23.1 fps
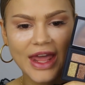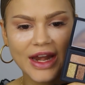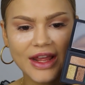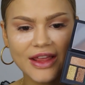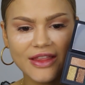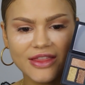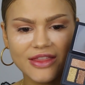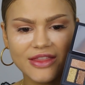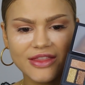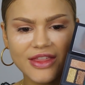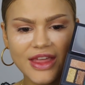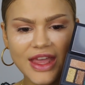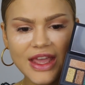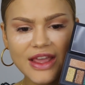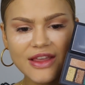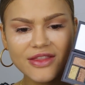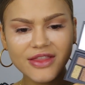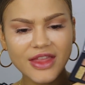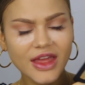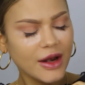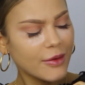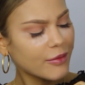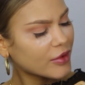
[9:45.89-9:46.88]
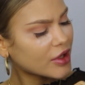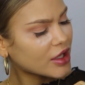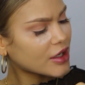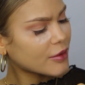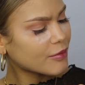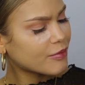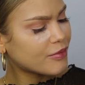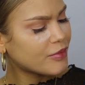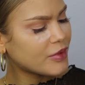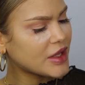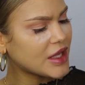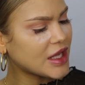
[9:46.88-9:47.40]
And I think that I'm
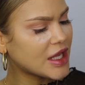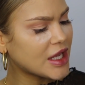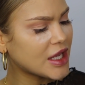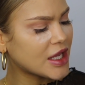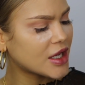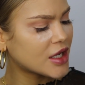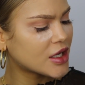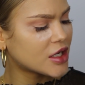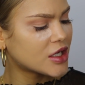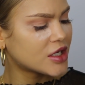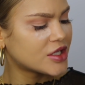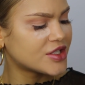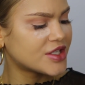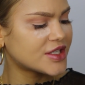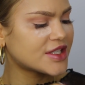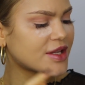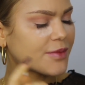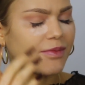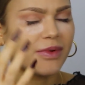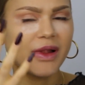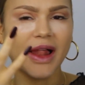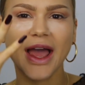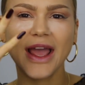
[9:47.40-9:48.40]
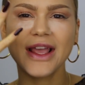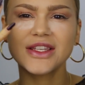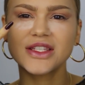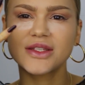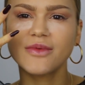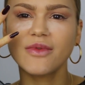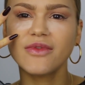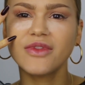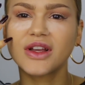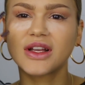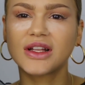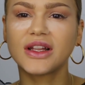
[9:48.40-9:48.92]
gonna be just applying
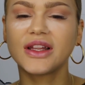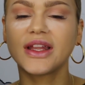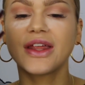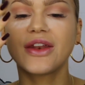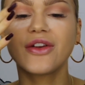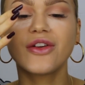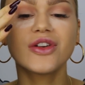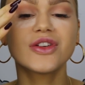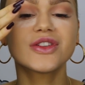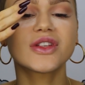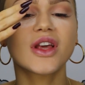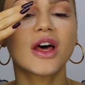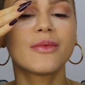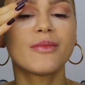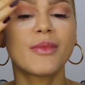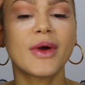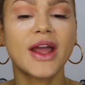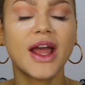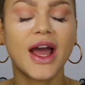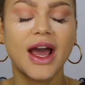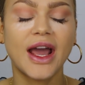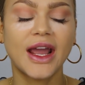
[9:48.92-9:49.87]
some of the glitters on my